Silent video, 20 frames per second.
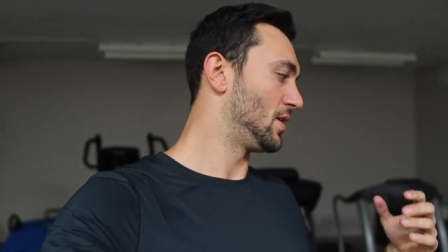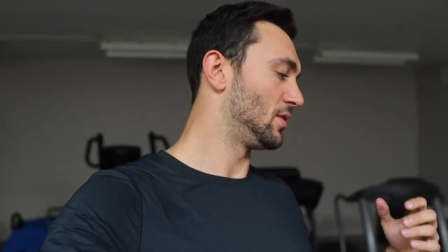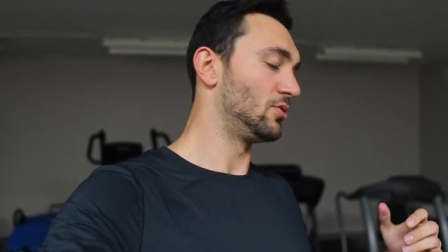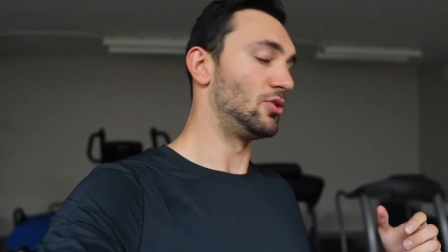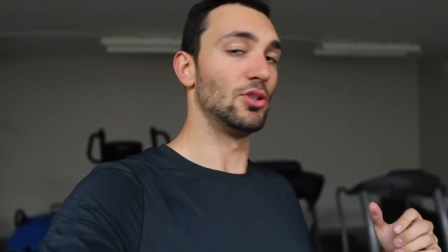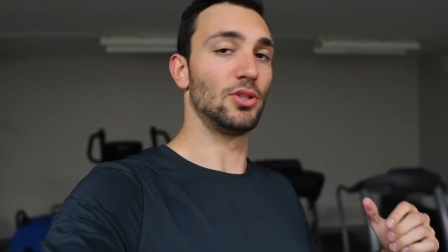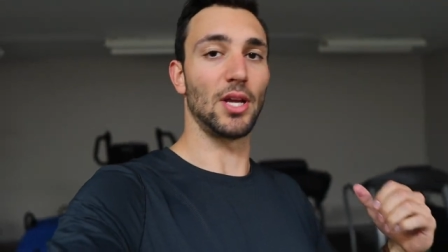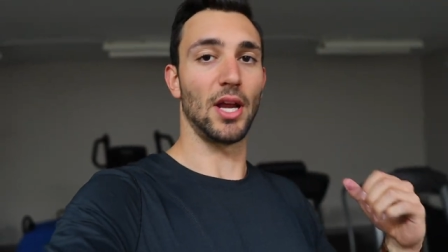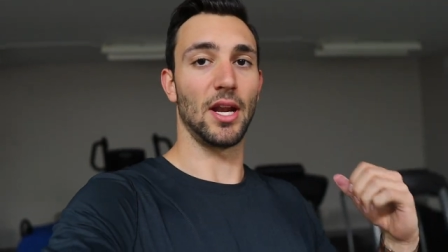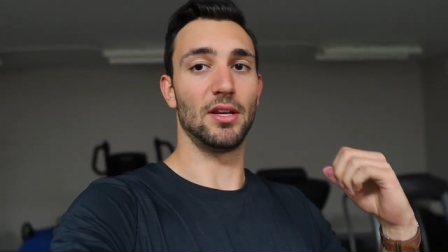
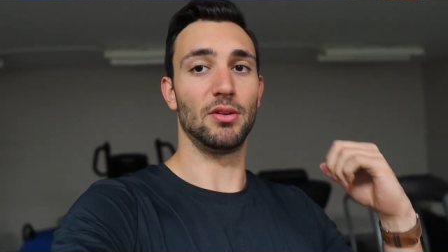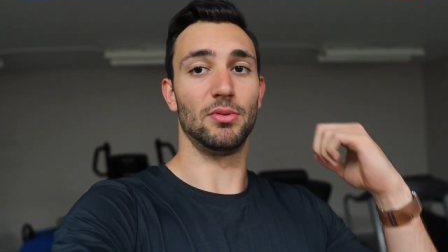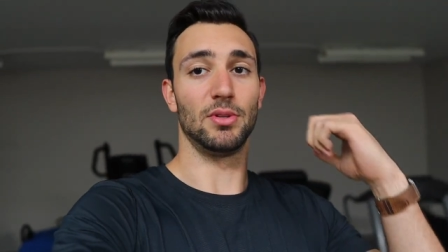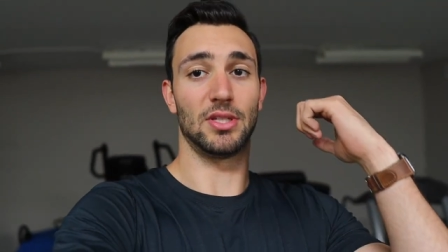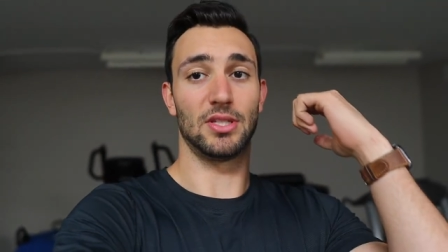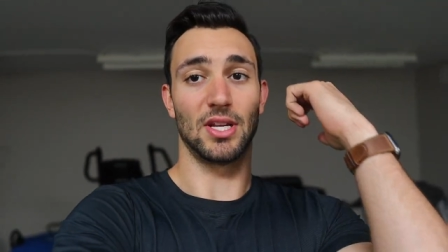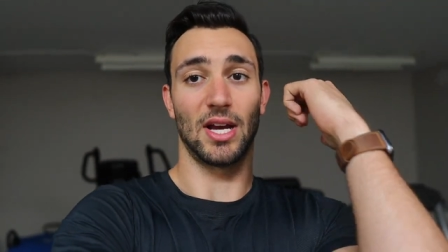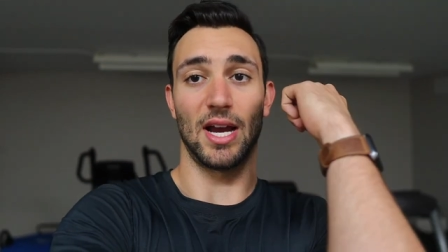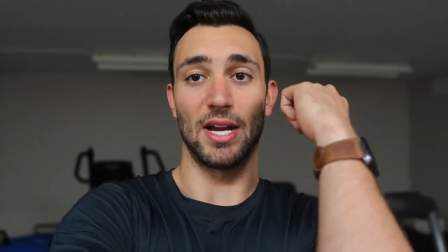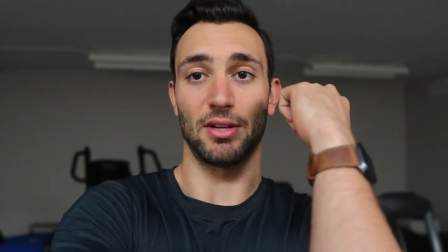just kind of doing
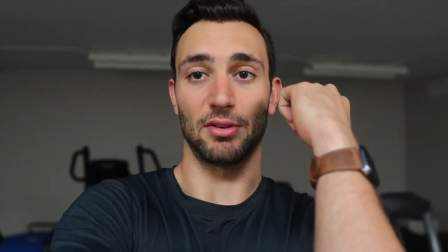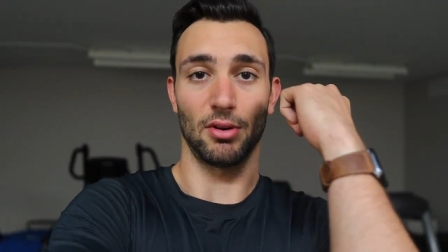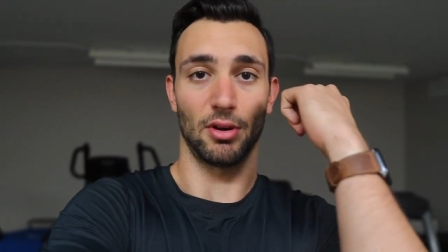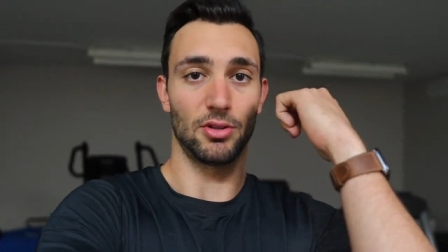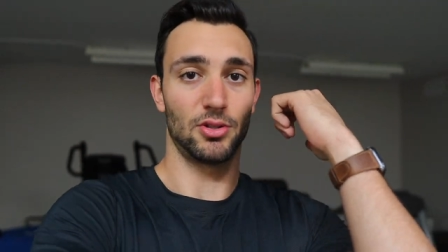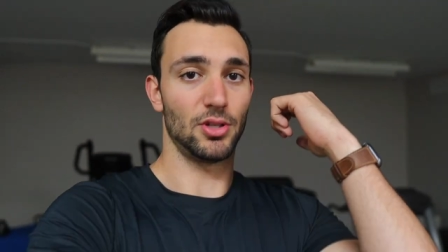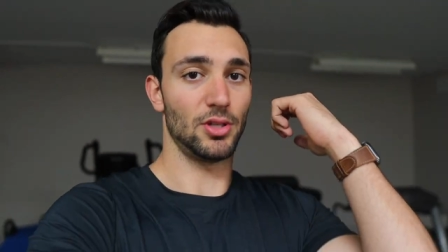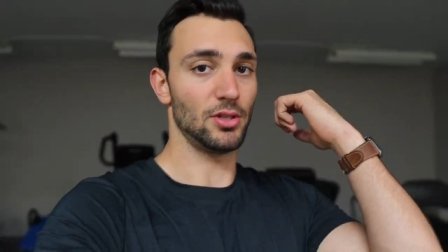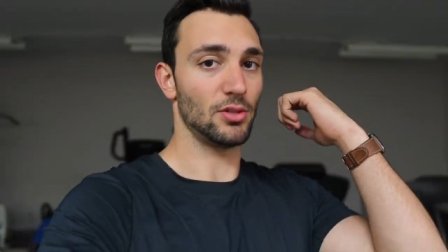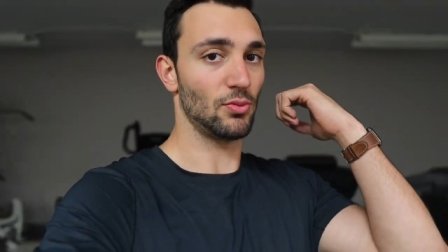side
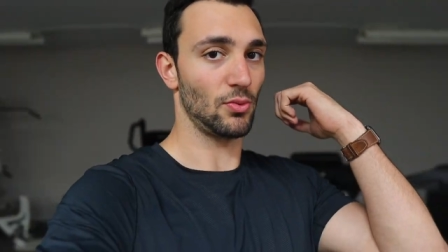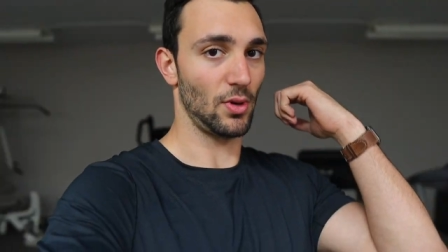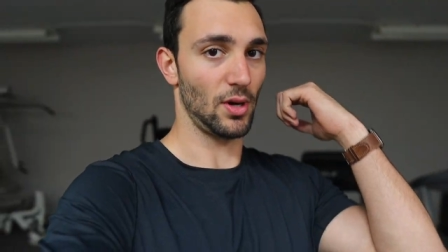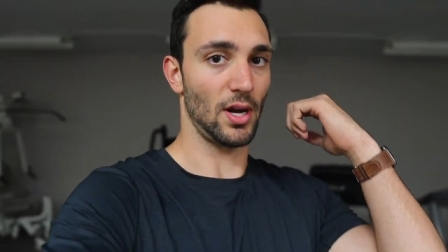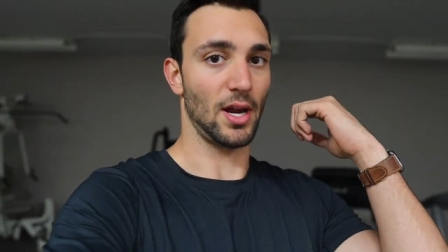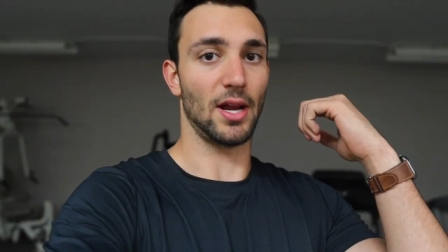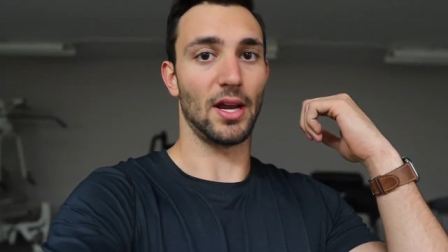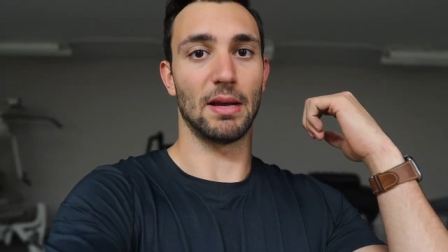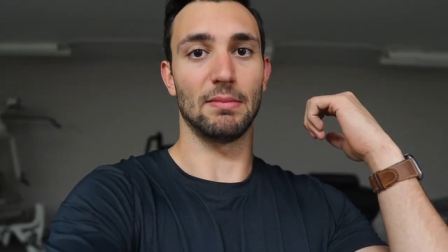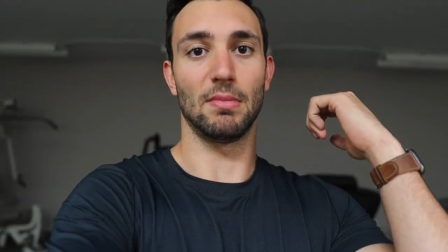crunches
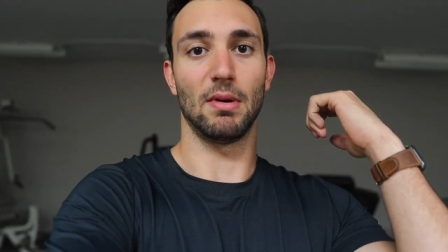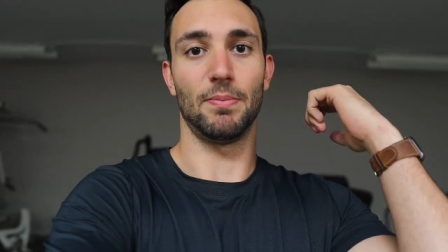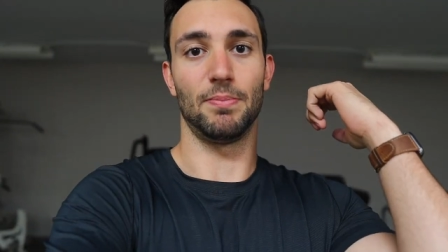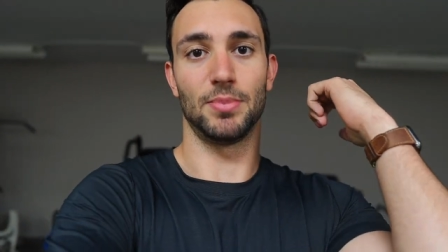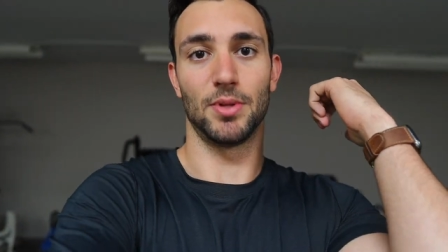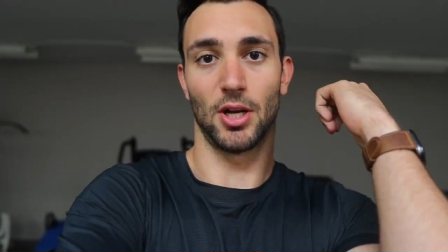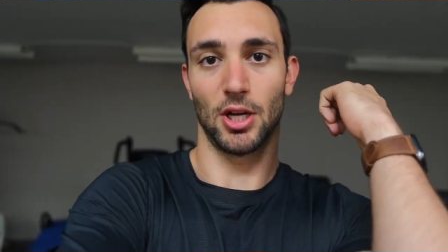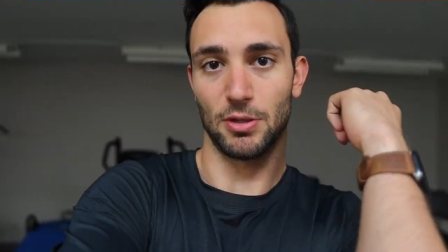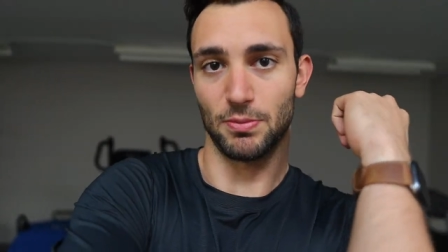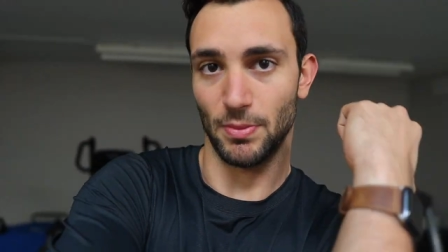where I come up,
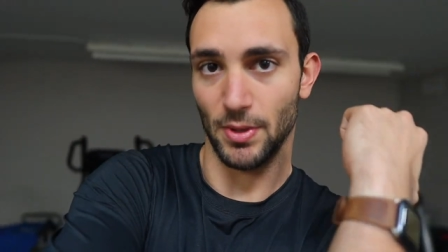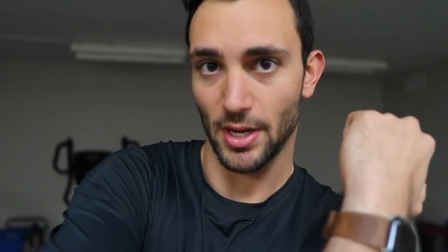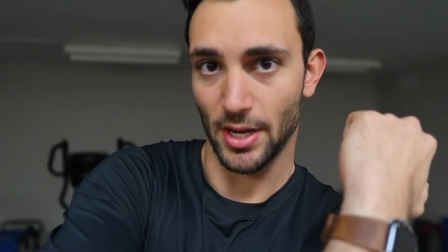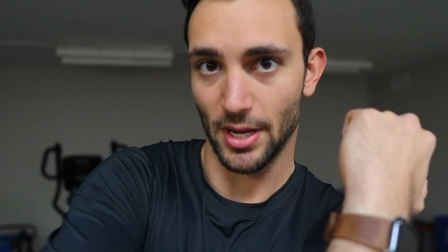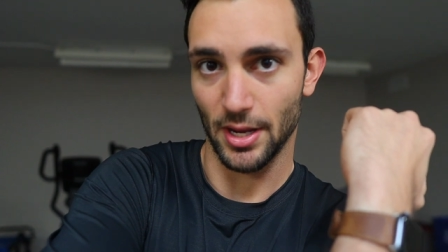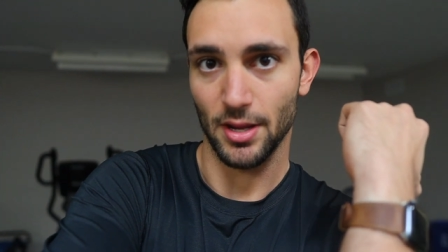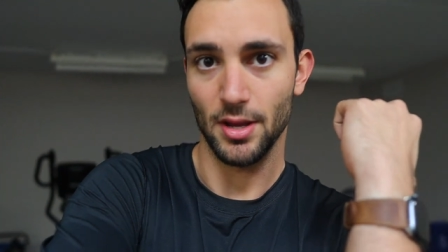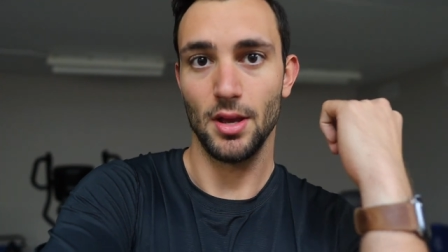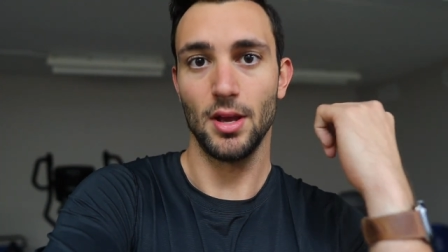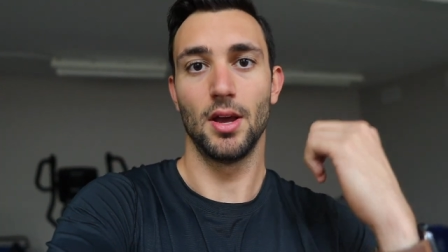touch my